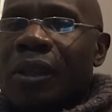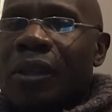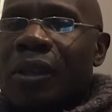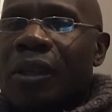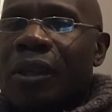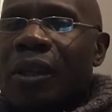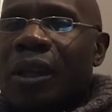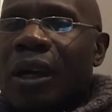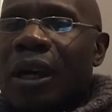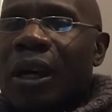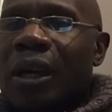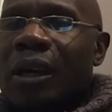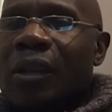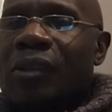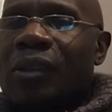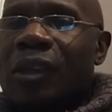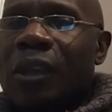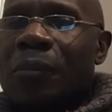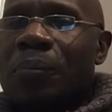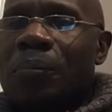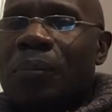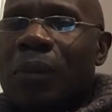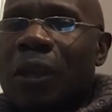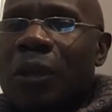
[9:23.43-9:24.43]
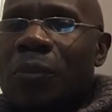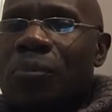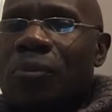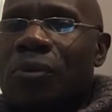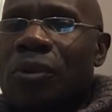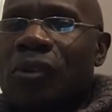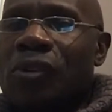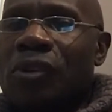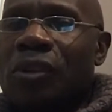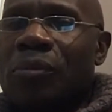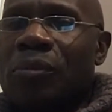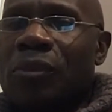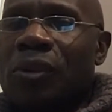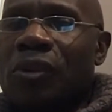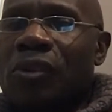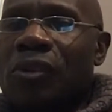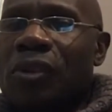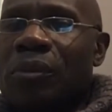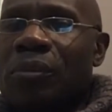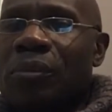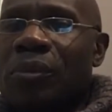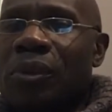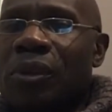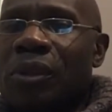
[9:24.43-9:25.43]
the guy is a, a prison
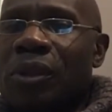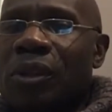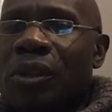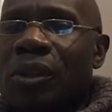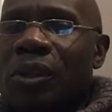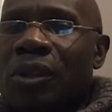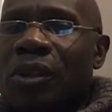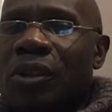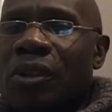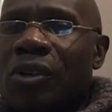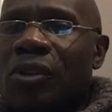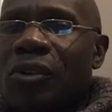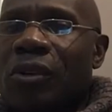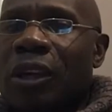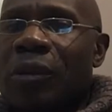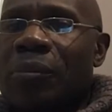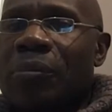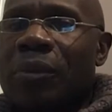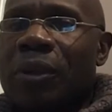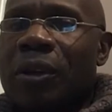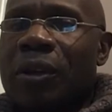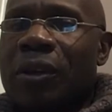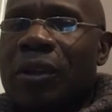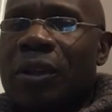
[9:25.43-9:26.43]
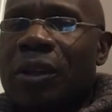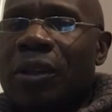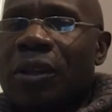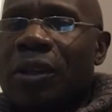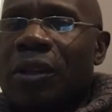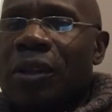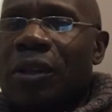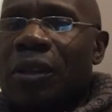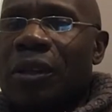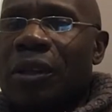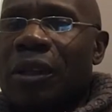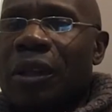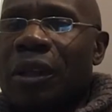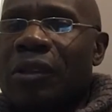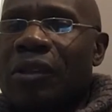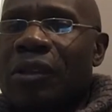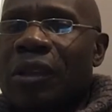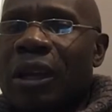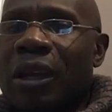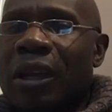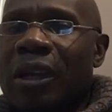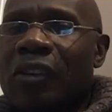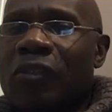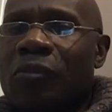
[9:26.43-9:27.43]
muslim gray bearded, and
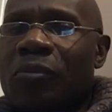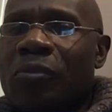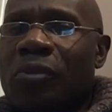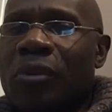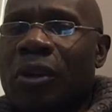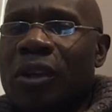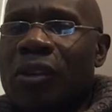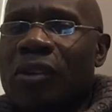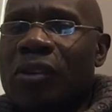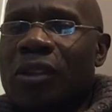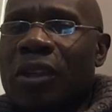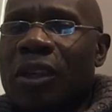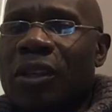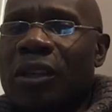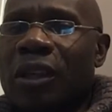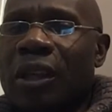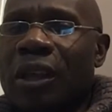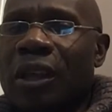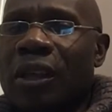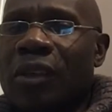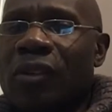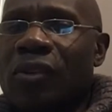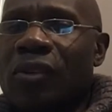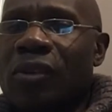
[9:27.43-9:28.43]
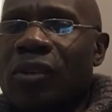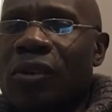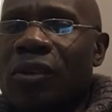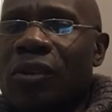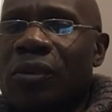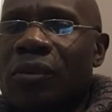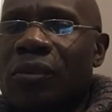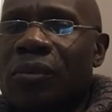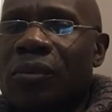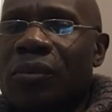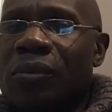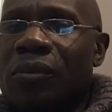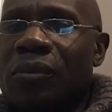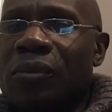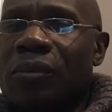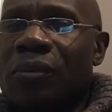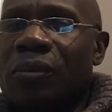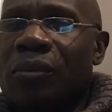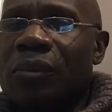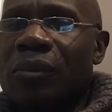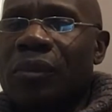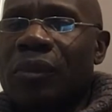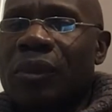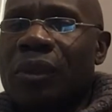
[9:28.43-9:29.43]
dying of prostate cancer.
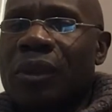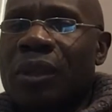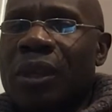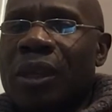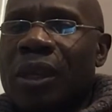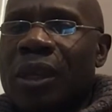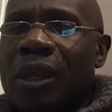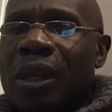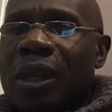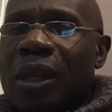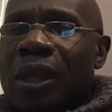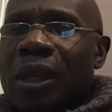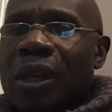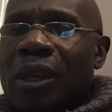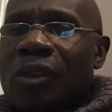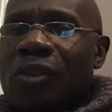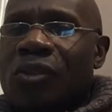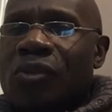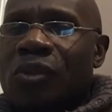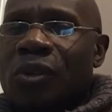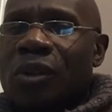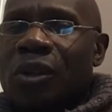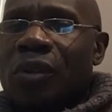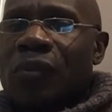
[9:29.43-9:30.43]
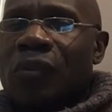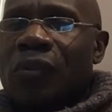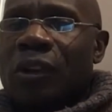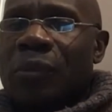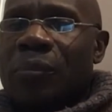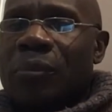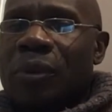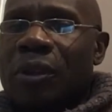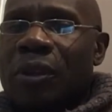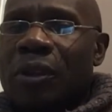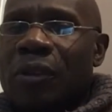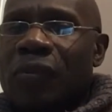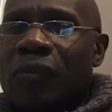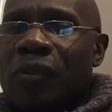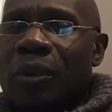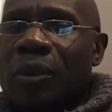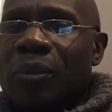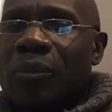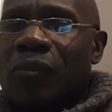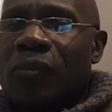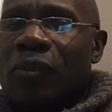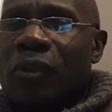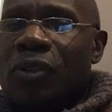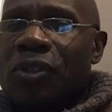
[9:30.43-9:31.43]
He drove up here
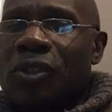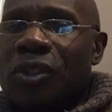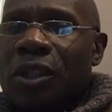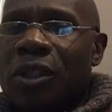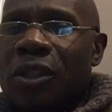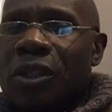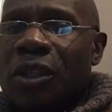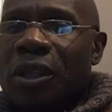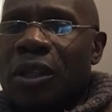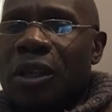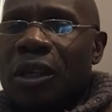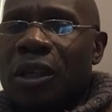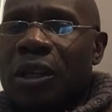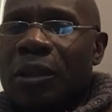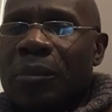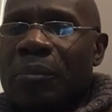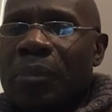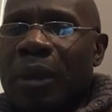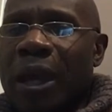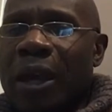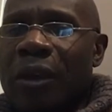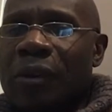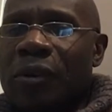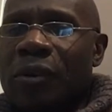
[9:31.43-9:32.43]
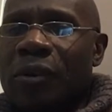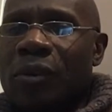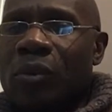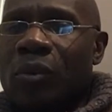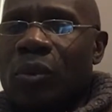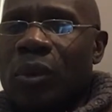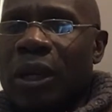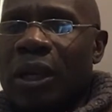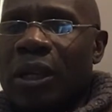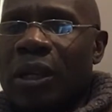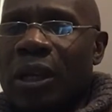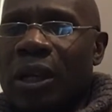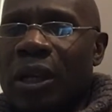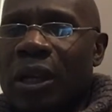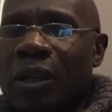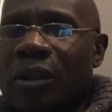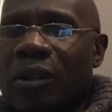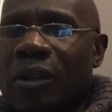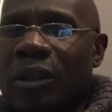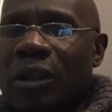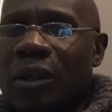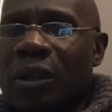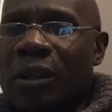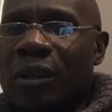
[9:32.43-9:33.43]
from Virginia in a battered white
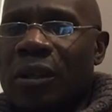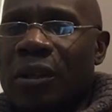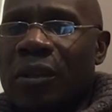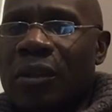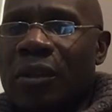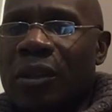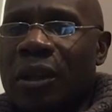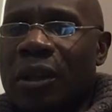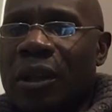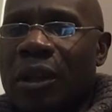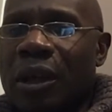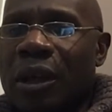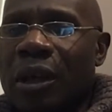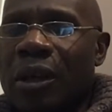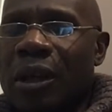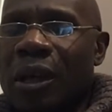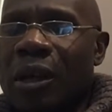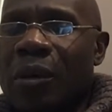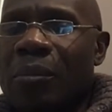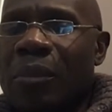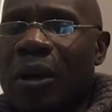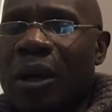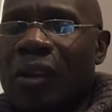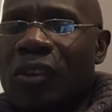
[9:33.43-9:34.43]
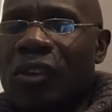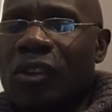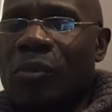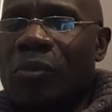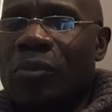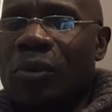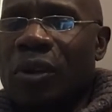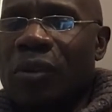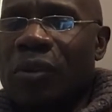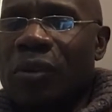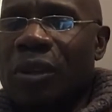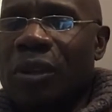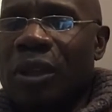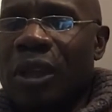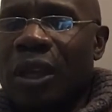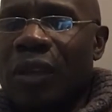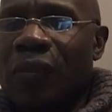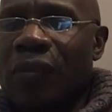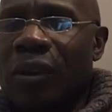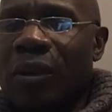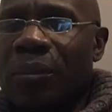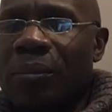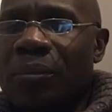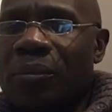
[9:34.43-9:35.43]
Honda that a, a, mosque brother
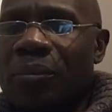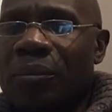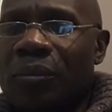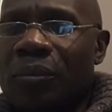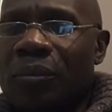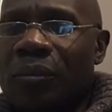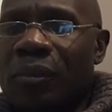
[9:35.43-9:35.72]
gave him,